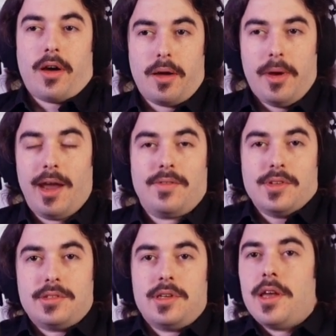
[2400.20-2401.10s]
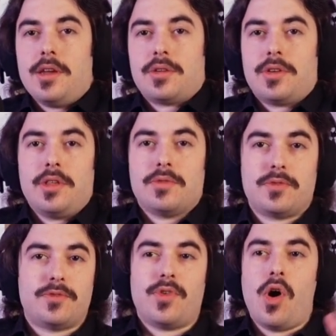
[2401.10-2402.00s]
I'm having a seizure. And then
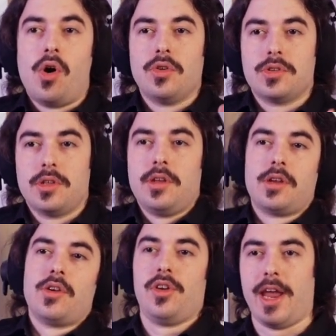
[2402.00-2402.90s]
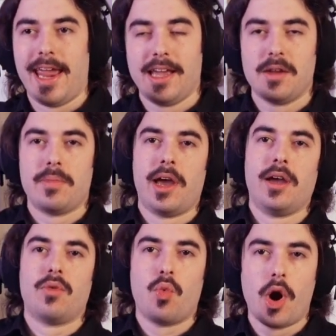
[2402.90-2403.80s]
falls and you're hanging by
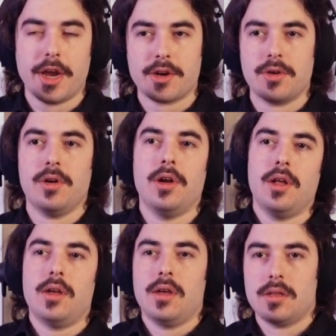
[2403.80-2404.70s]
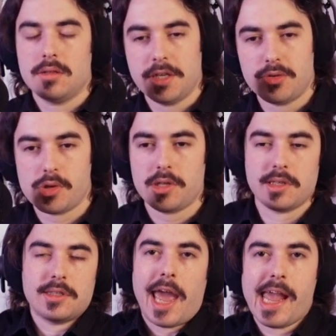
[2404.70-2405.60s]
a wire, literally
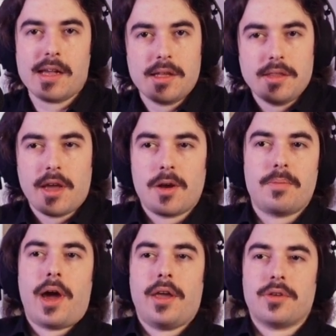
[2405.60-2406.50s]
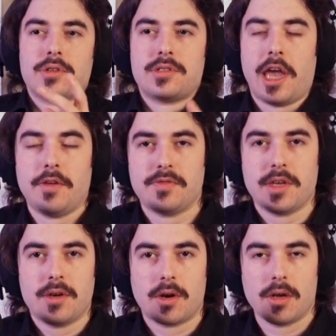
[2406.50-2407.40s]
dangling there by your
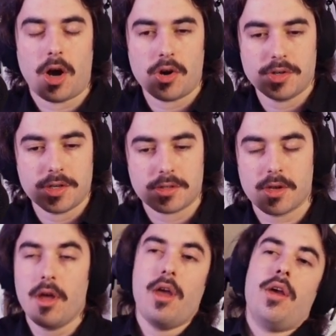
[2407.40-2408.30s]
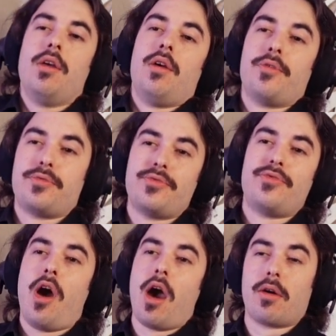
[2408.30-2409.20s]
safety harness. Like,
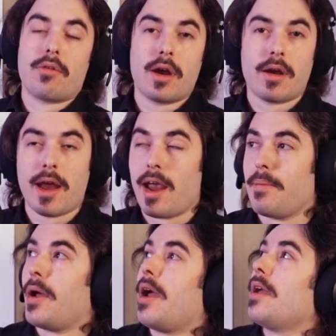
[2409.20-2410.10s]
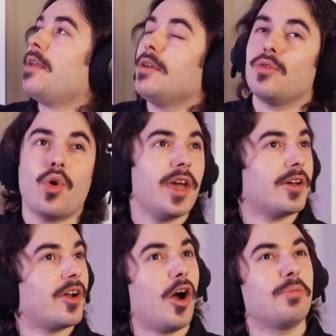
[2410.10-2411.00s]
fuck, where am I? And you
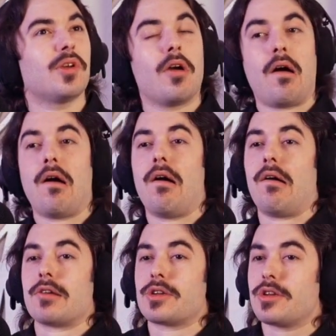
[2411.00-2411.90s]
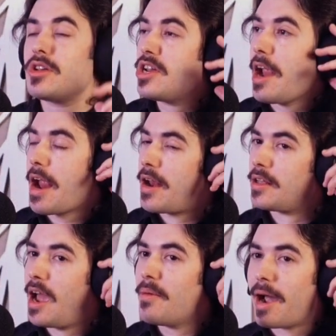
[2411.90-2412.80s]
wake up and say, oh, shit,
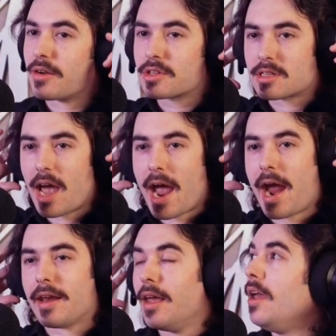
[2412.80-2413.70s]
I'm outside.